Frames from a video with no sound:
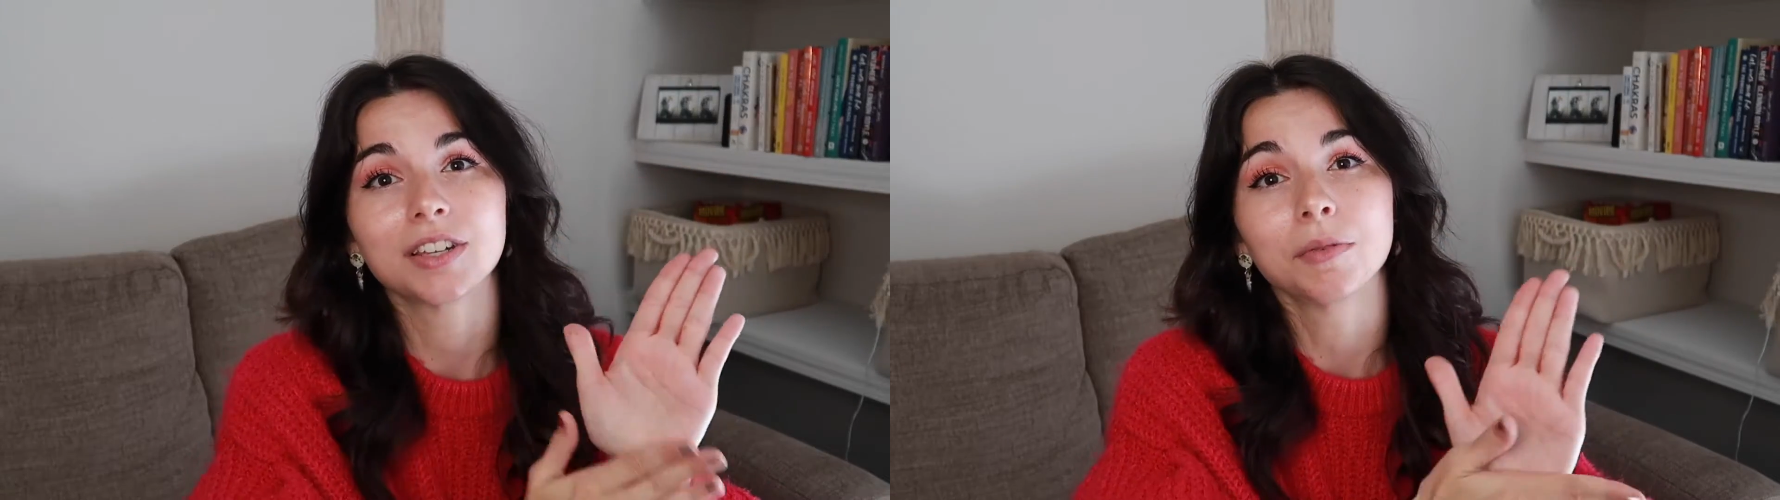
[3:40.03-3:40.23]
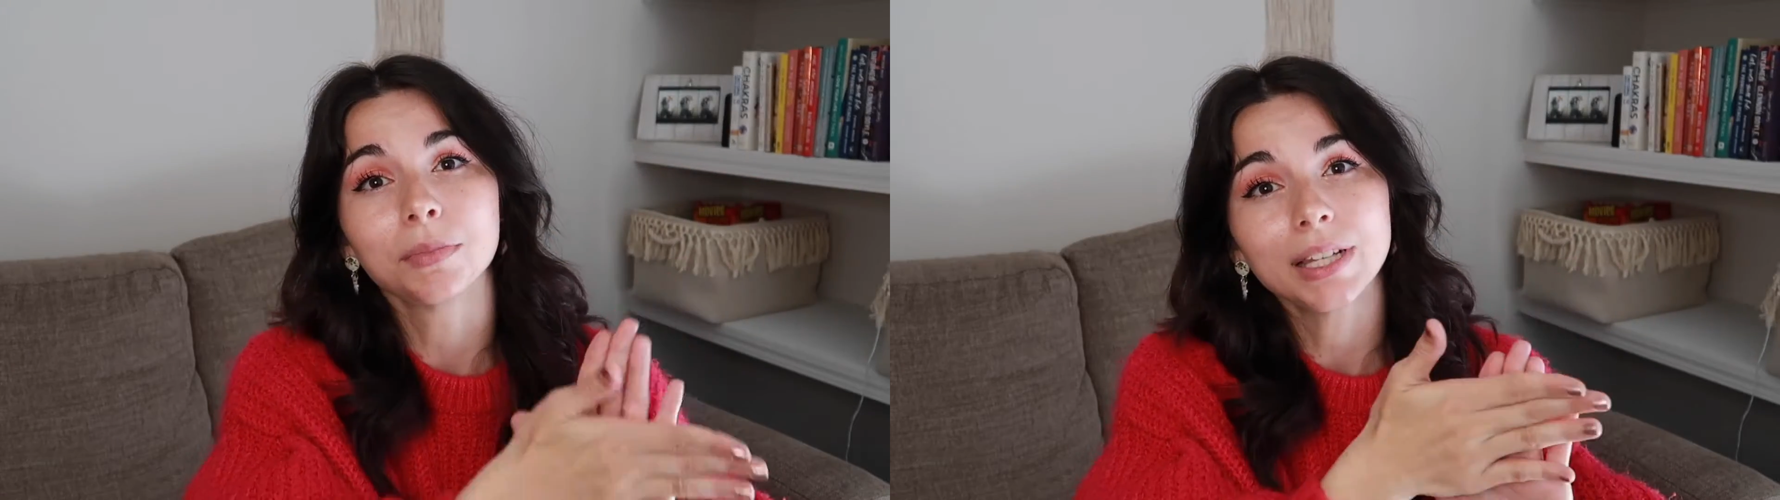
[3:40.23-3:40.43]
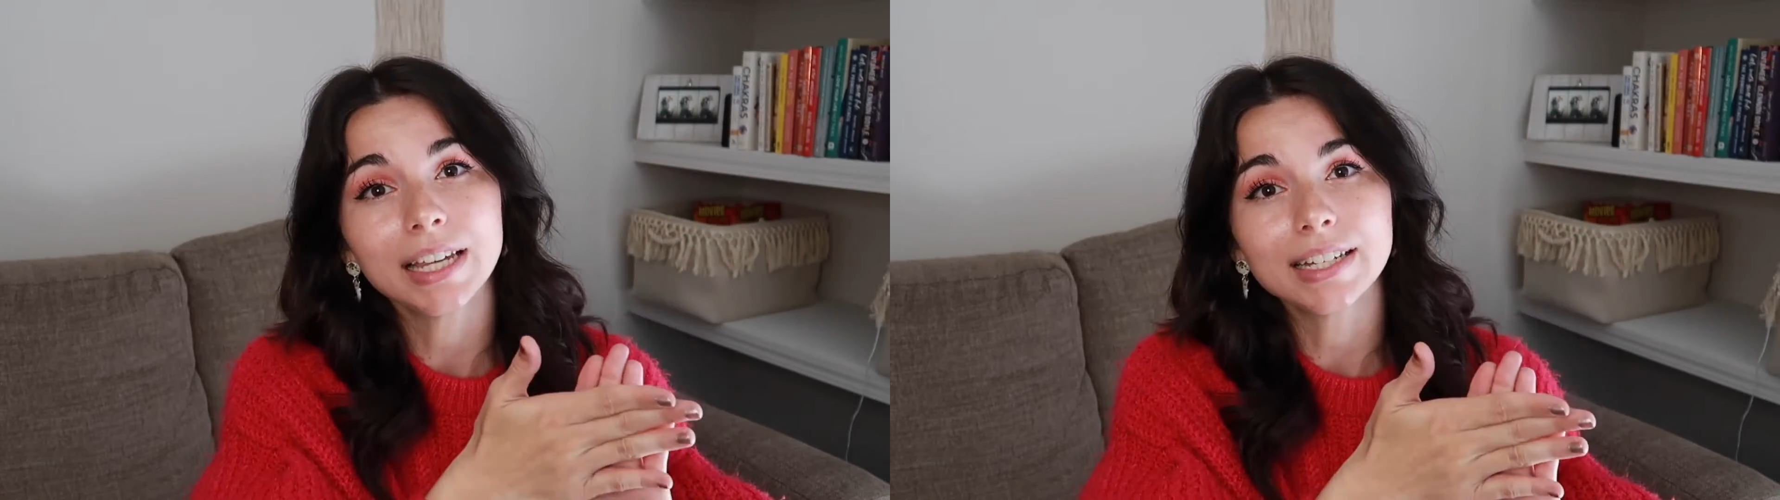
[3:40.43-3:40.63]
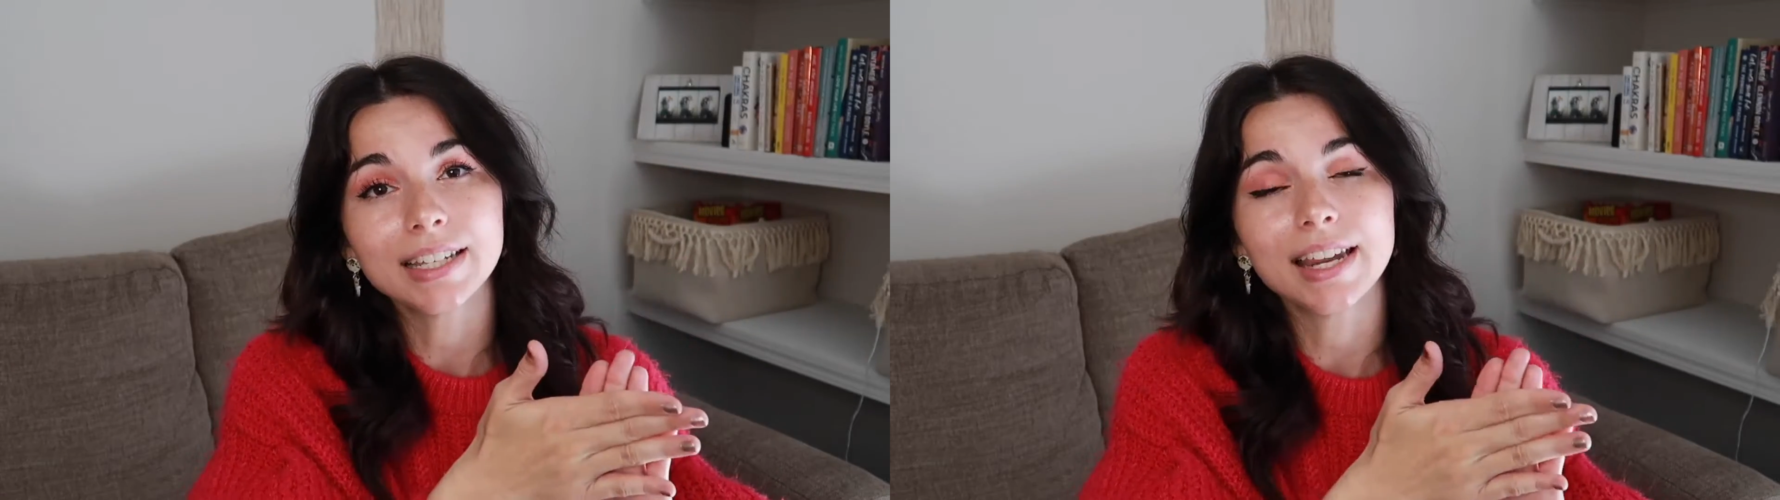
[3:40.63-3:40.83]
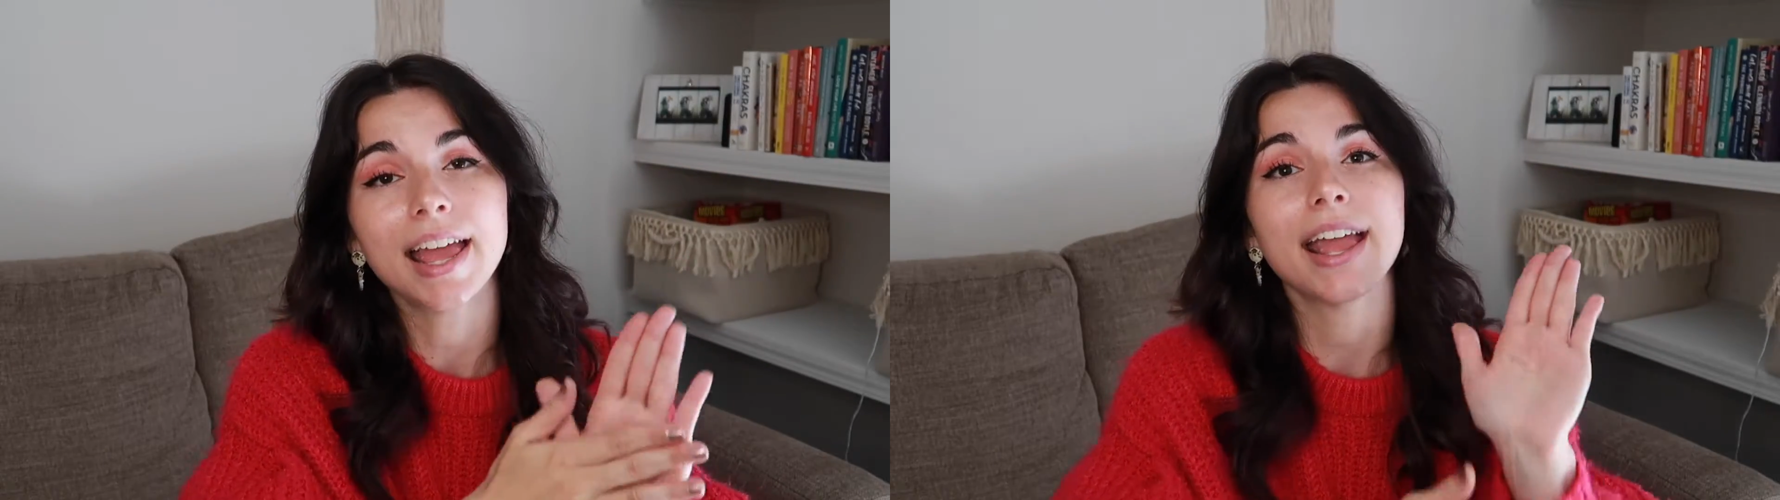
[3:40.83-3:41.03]
to complete
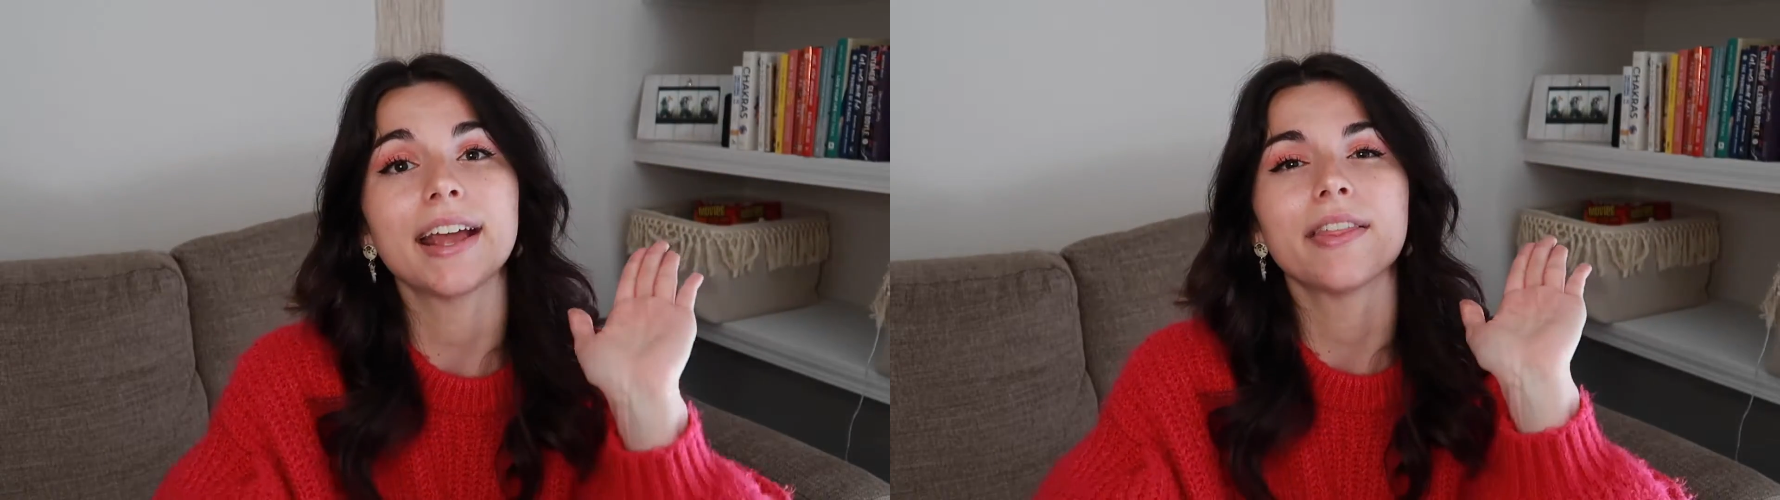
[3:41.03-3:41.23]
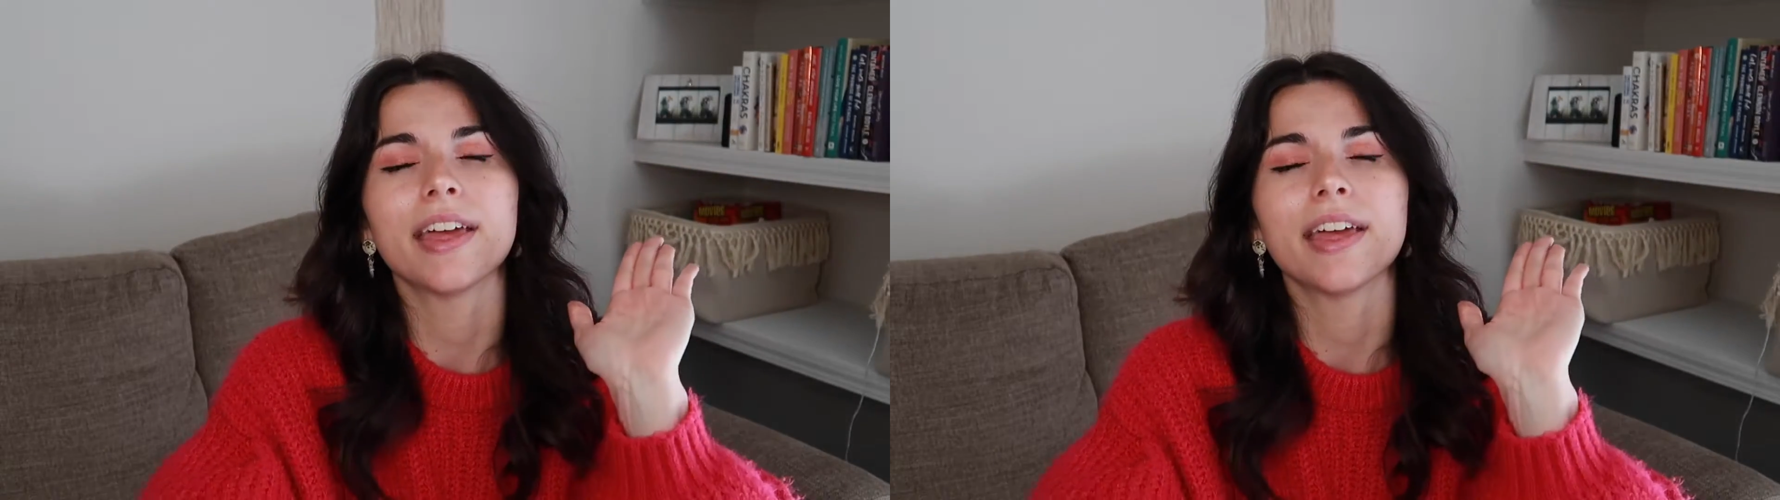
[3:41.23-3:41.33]
today,